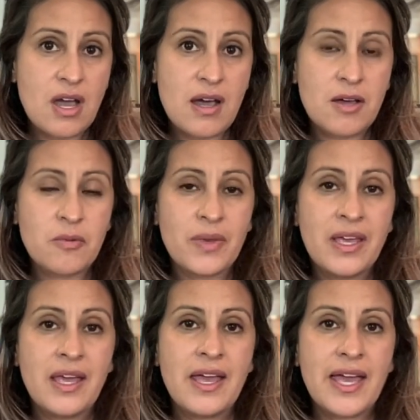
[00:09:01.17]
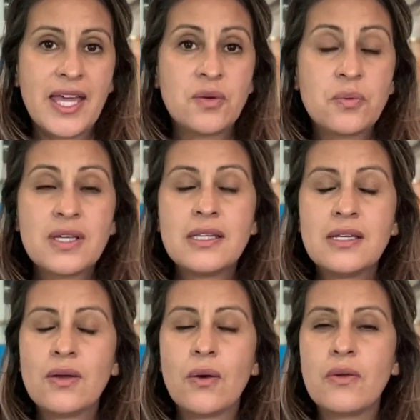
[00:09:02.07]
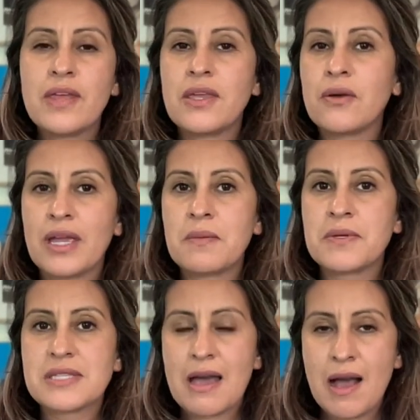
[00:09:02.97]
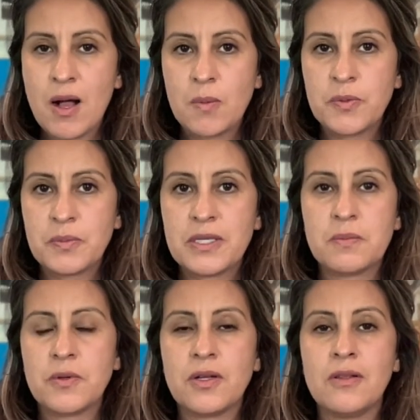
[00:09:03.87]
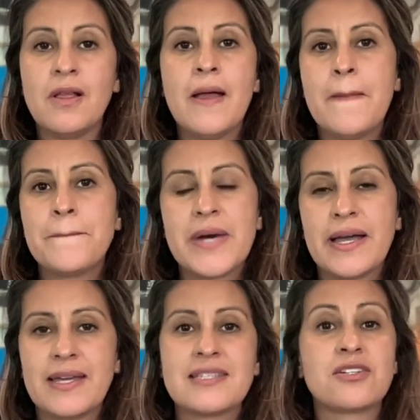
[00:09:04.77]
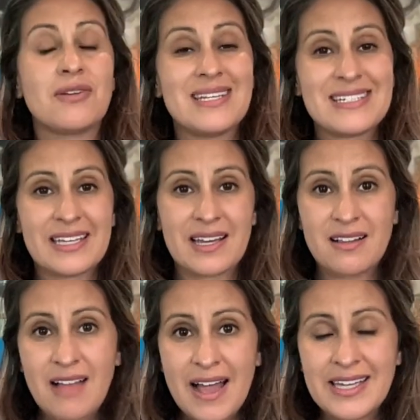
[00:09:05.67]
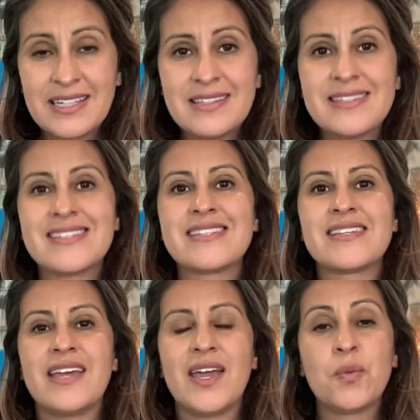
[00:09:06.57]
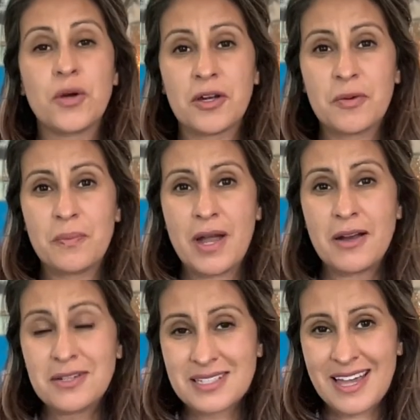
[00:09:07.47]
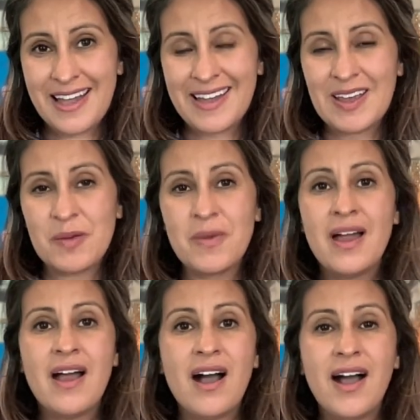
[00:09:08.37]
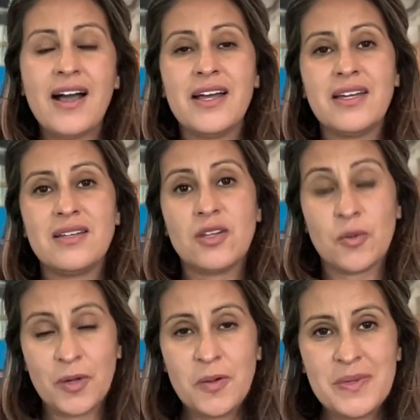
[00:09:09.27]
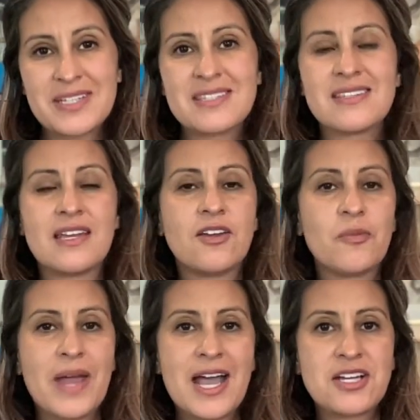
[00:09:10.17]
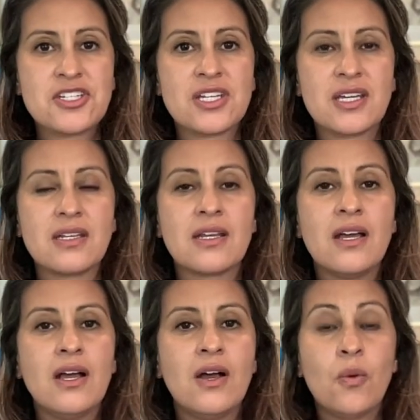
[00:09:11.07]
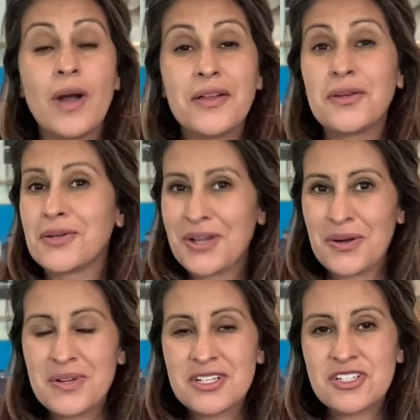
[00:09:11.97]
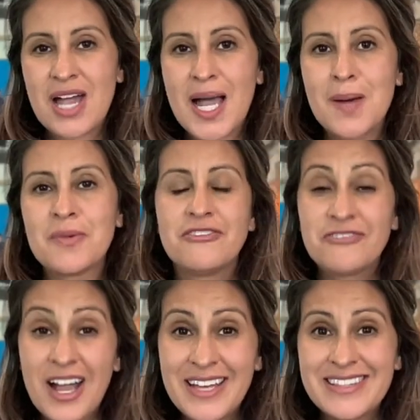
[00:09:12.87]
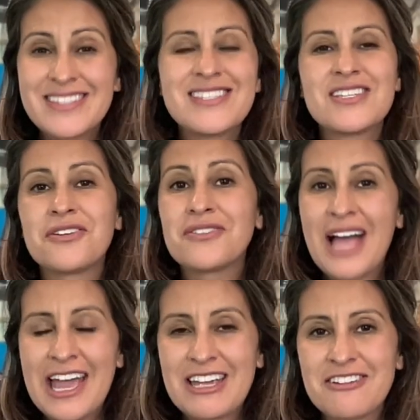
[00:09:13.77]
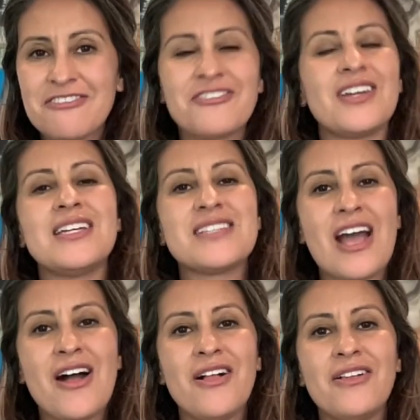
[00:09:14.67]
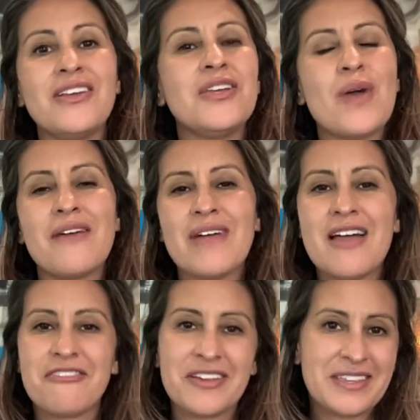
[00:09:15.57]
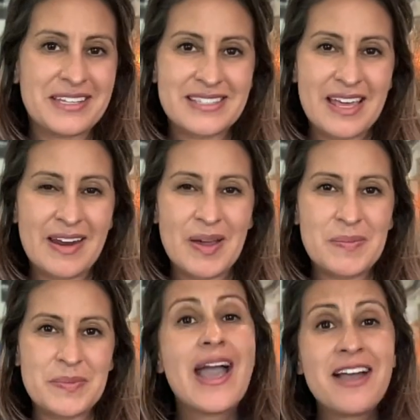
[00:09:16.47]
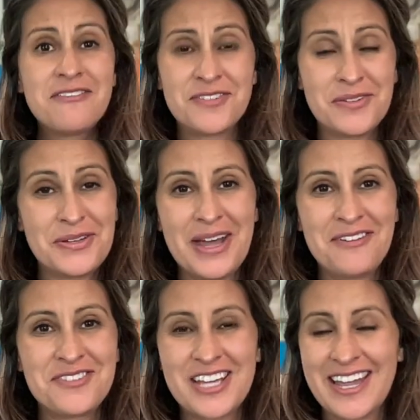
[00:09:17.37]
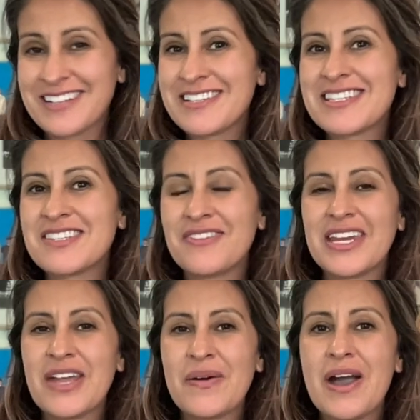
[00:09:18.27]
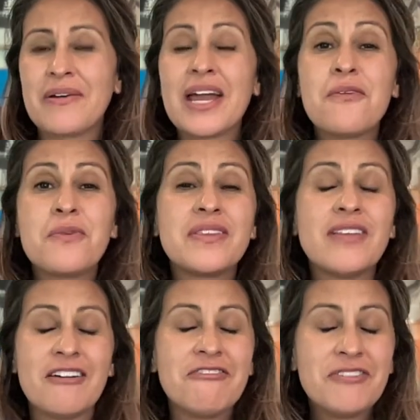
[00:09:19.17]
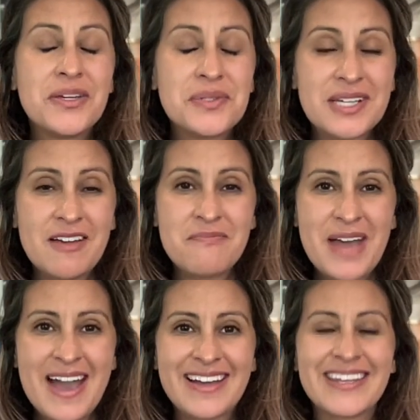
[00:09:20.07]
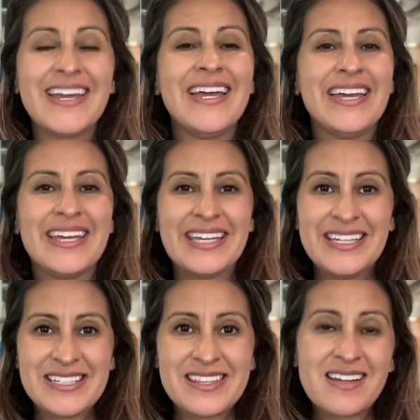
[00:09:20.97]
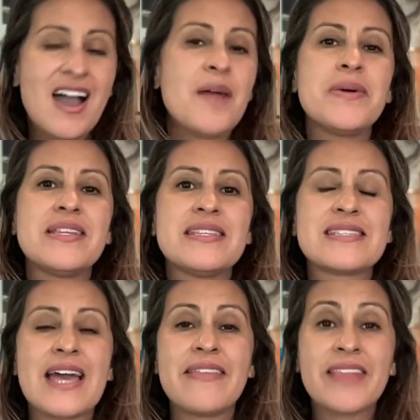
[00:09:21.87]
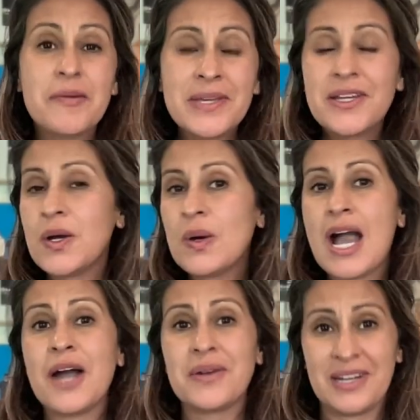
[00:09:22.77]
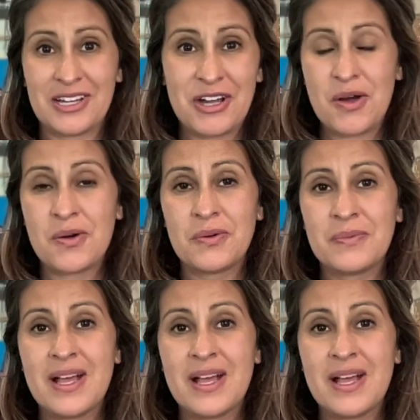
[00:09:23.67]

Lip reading: job and really know that you're able to help people by starting to get clients and work part-time on your purpose and your passion while your current job funds your life until you have everything set up. After you have checked this video out, I would love for you to come back into the comments and let me know, how did it go?